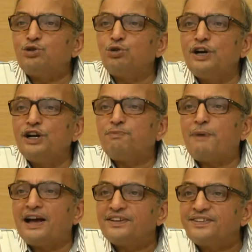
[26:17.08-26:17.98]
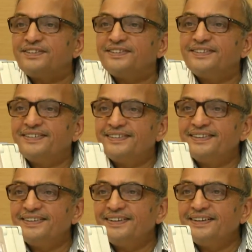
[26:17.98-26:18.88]
students pass?
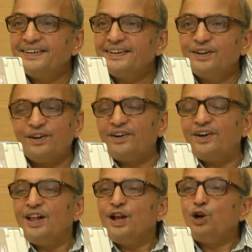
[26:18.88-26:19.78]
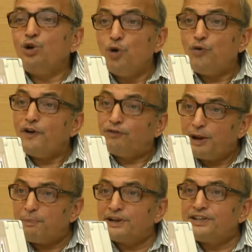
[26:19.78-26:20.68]
No. Do
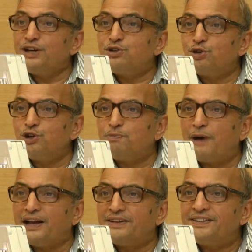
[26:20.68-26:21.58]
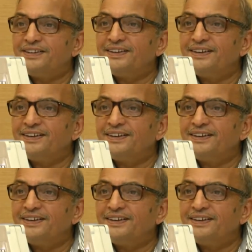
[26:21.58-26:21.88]
50% students pass?